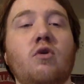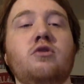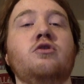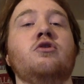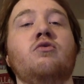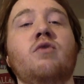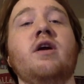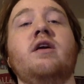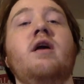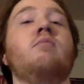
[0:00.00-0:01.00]
This is a
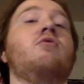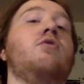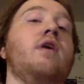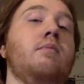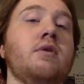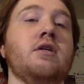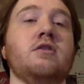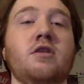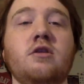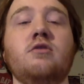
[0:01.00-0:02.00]
great game for them to
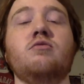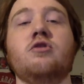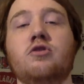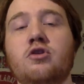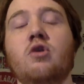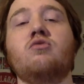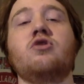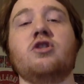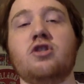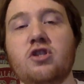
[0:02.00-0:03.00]
continue to show
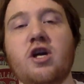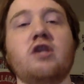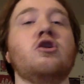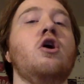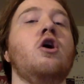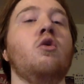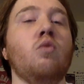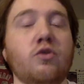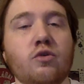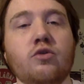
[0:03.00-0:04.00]
success
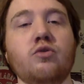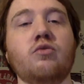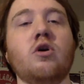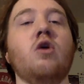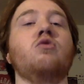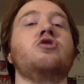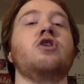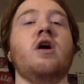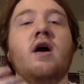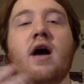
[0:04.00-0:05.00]
with their new coach
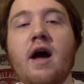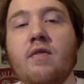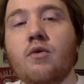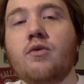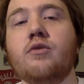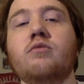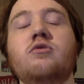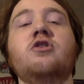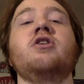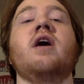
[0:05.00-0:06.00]
and their new
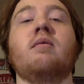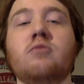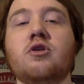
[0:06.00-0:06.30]
GM.